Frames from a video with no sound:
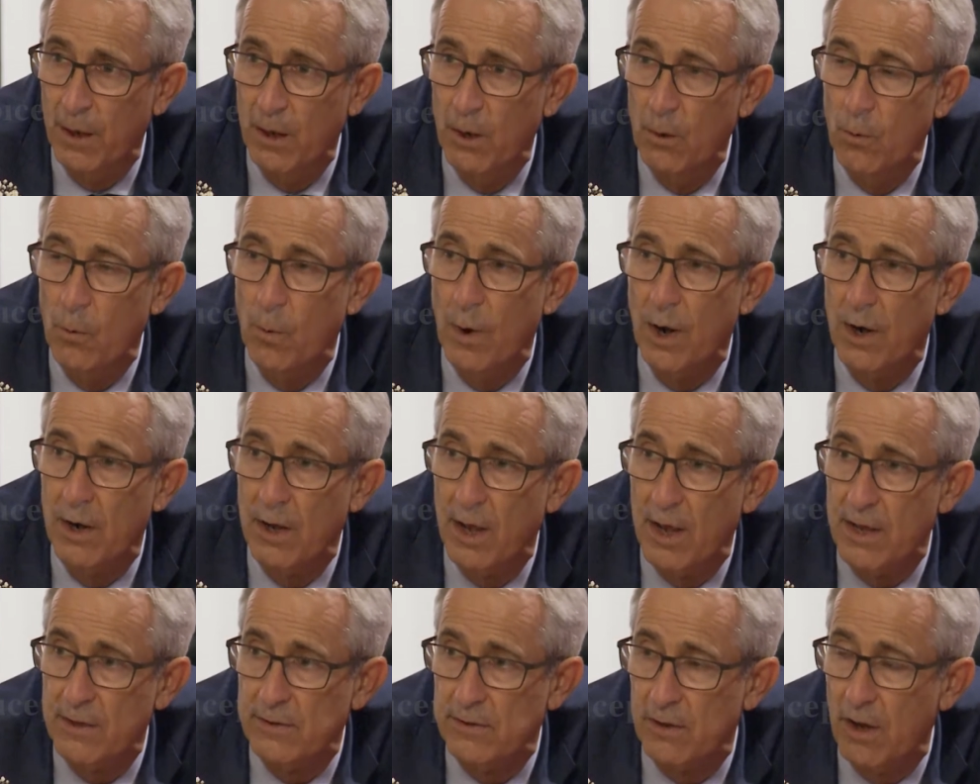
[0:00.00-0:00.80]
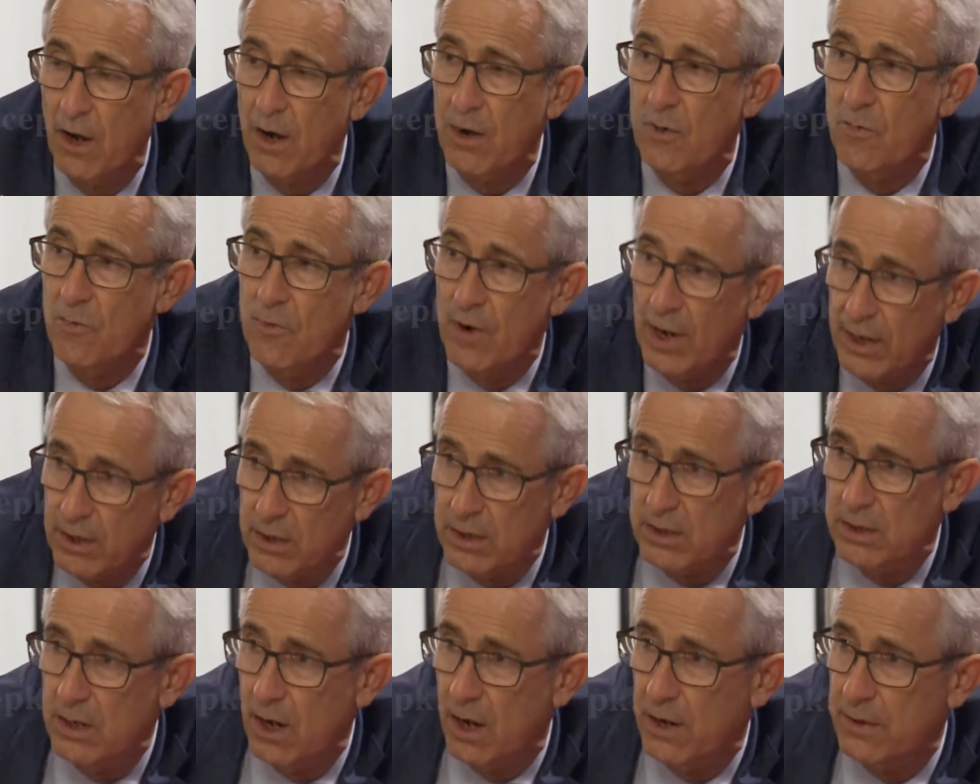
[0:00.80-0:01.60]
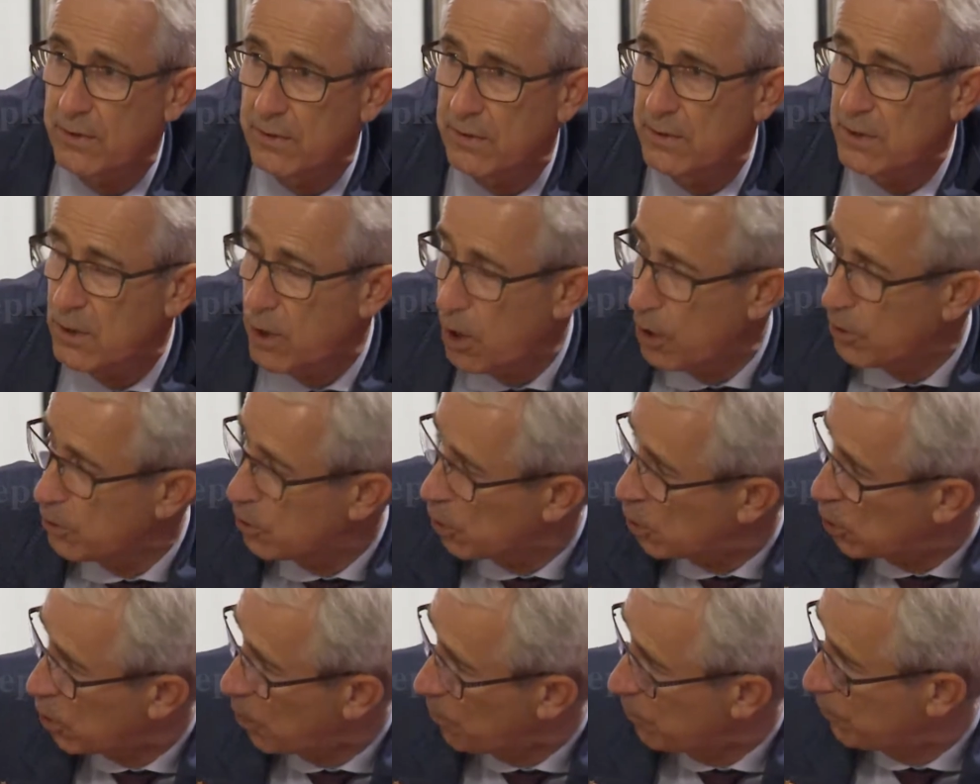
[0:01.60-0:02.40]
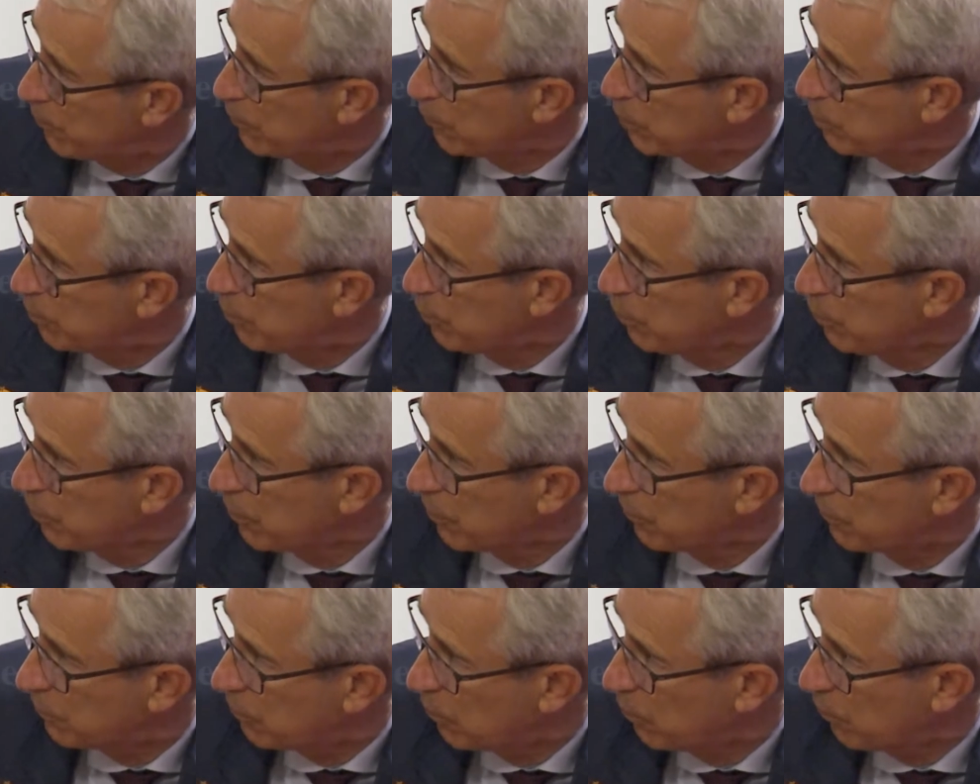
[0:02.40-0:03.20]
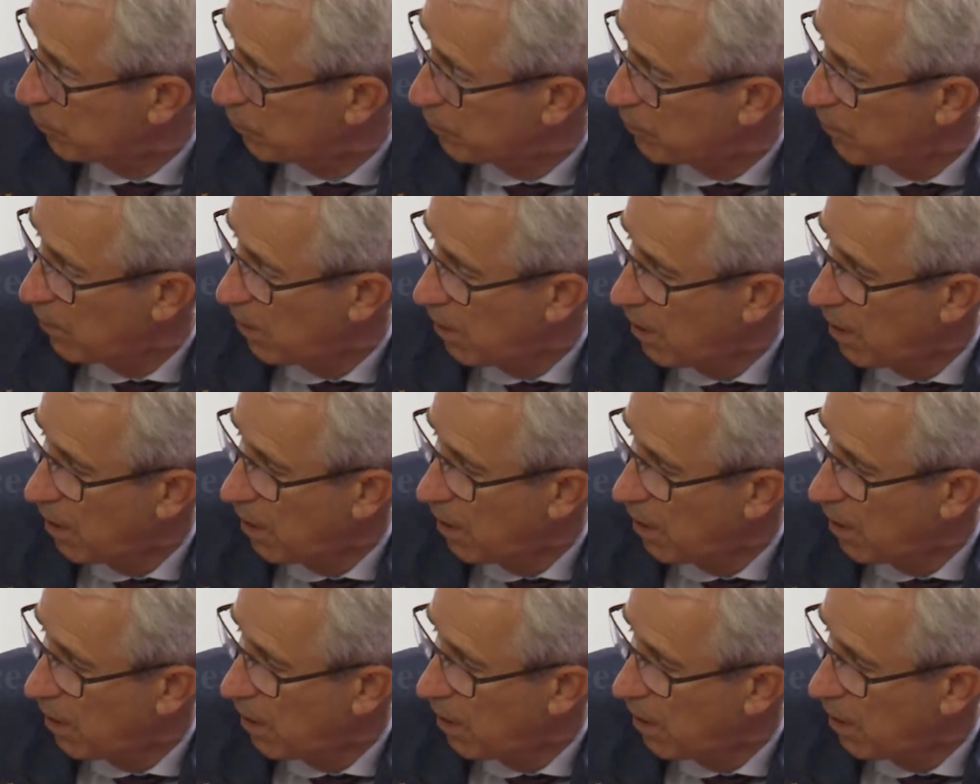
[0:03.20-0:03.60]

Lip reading: Whereas I recognize the uncomfortableness of